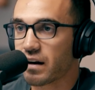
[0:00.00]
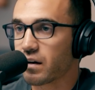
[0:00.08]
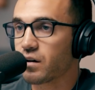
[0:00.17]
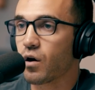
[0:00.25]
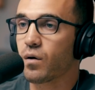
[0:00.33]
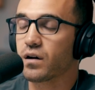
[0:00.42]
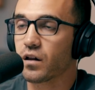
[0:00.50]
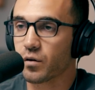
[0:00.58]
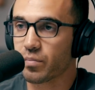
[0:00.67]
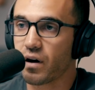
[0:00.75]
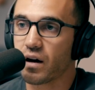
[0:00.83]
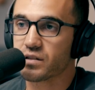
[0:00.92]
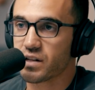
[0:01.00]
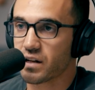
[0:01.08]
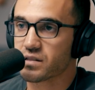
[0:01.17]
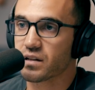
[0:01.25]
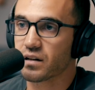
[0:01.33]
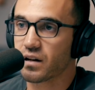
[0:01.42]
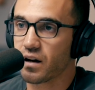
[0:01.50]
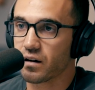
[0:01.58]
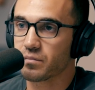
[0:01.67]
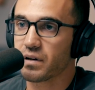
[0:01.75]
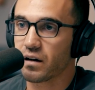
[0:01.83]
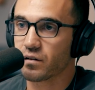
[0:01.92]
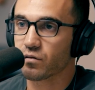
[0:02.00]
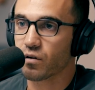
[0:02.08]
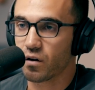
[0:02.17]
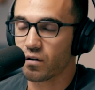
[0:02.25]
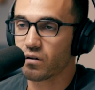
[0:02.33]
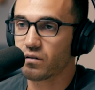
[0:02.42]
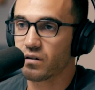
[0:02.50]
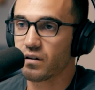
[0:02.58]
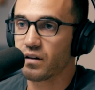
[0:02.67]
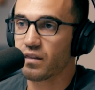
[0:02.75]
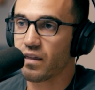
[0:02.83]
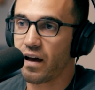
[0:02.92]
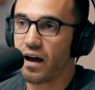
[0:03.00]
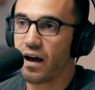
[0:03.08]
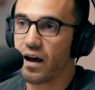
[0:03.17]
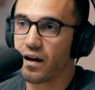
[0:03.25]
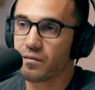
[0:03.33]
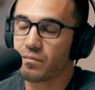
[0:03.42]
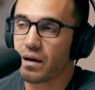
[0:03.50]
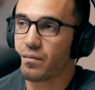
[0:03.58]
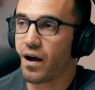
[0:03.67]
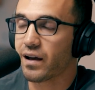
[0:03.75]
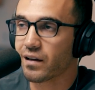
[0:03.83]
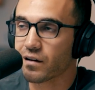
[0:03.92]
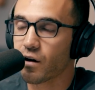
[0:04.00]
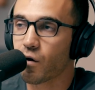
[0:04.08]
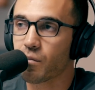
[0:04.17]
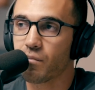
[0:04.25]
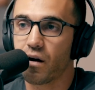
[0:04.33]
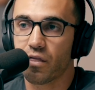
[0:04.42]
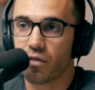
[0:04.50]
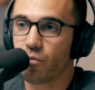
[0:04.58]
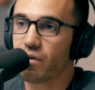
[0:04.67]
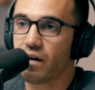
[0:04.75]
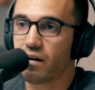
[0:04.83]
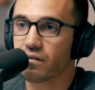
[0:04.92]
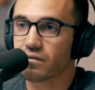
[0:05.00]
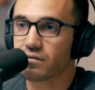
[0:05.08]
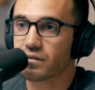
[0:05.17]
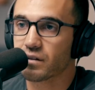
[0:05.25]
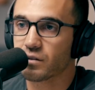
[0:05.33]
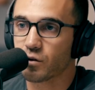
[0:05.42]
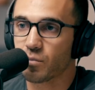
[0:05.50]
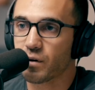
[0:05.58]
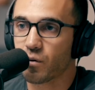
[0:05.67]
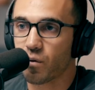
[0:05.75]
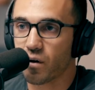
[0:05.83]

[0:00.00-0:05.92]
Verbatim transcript: that I know another project's going to come down the road that maybe I can go a month without a little bit of